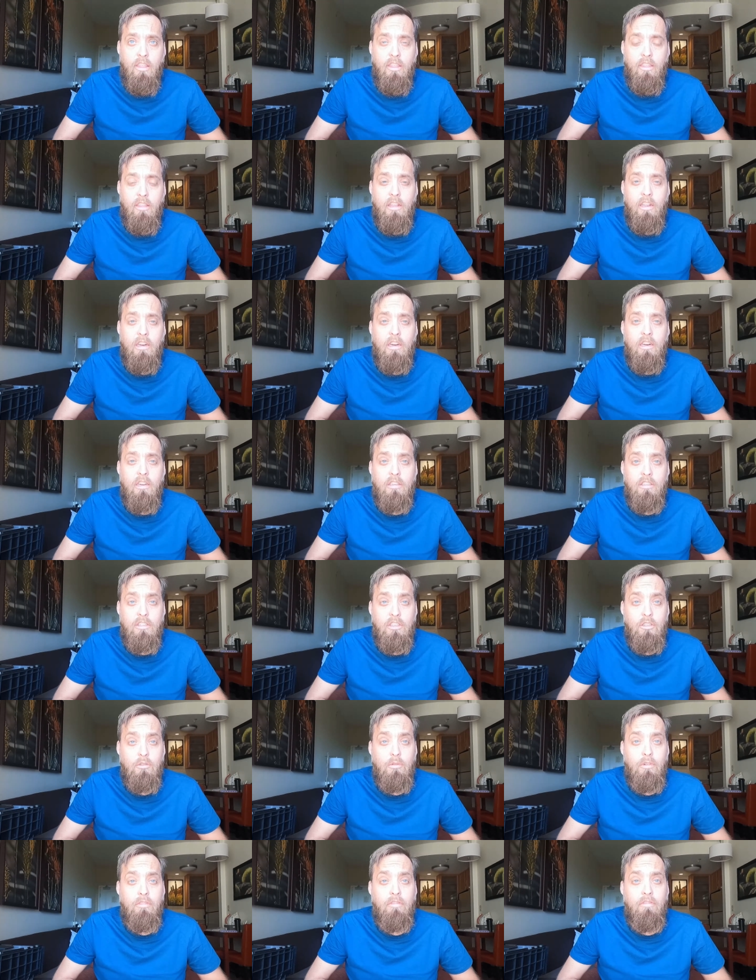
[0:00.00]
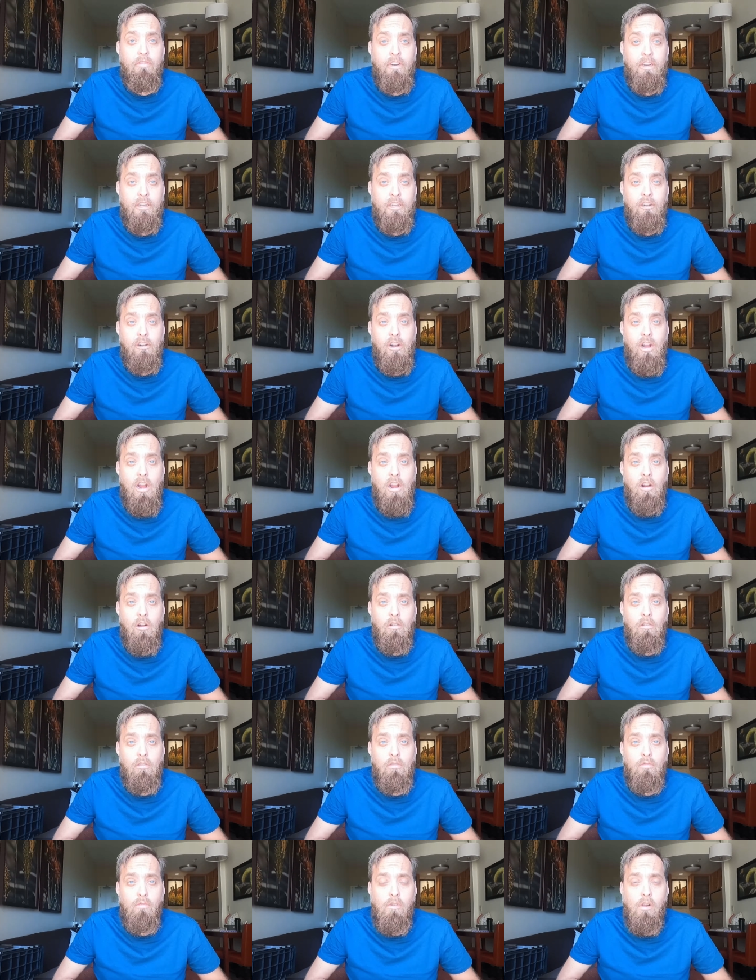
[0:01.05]
thing until we figure
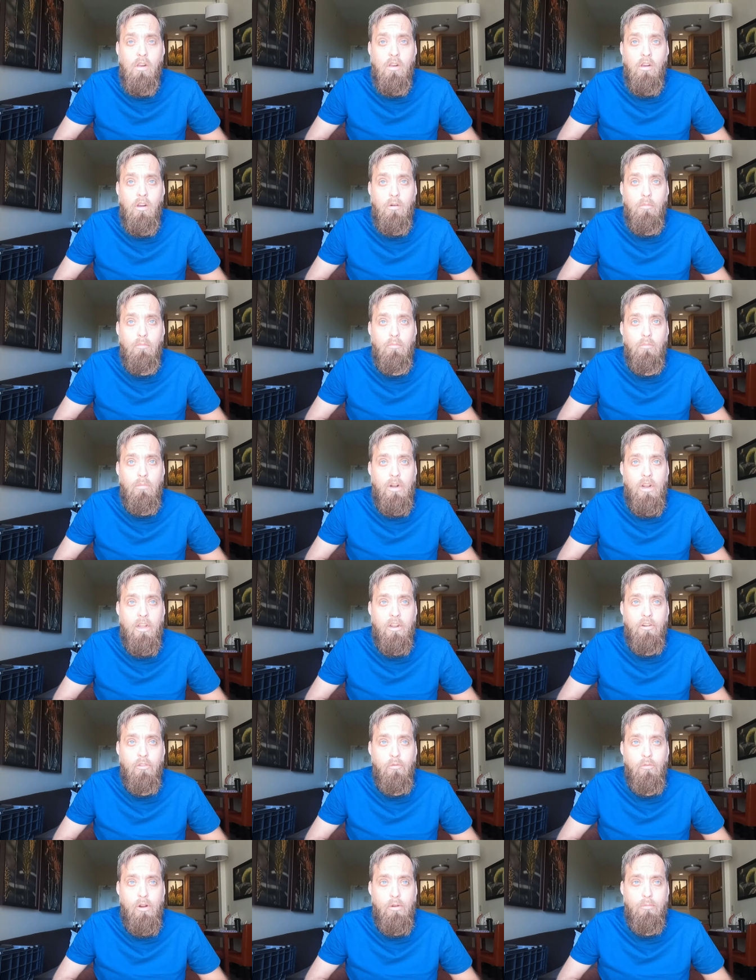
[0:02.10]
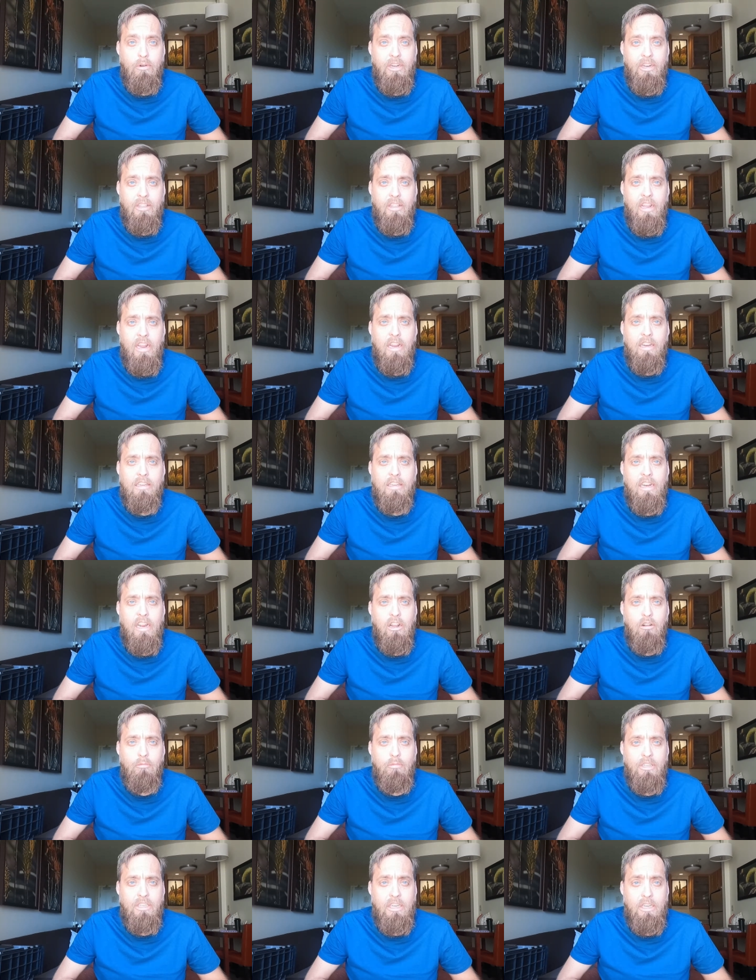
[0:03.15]
out um, how to remedy that,
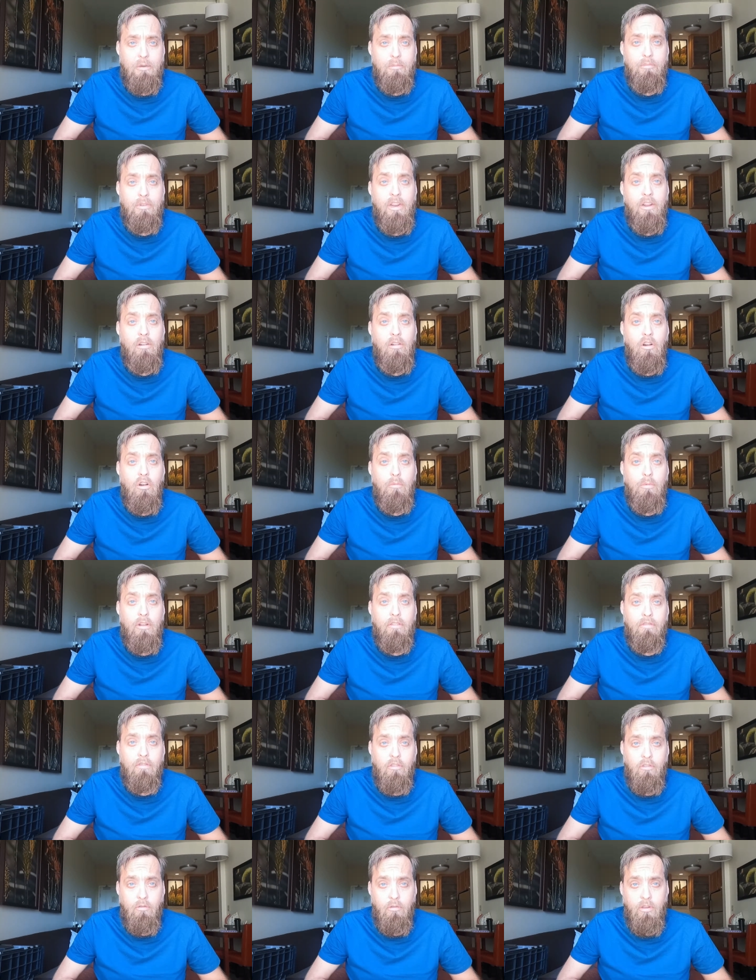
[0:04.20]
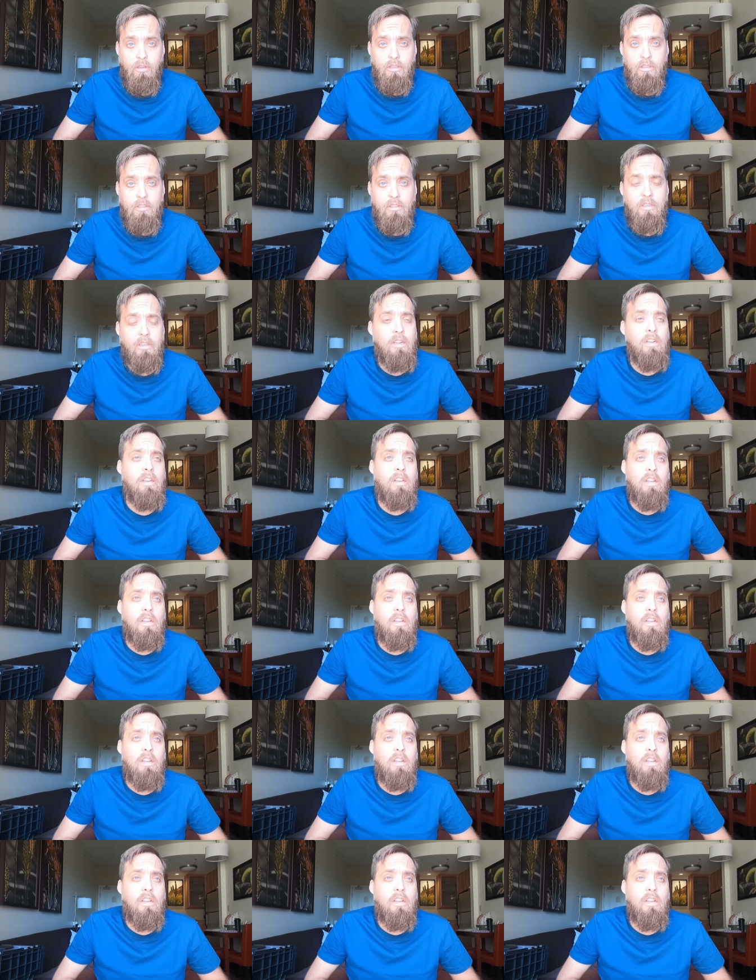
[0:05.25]
help me keep down all my fluids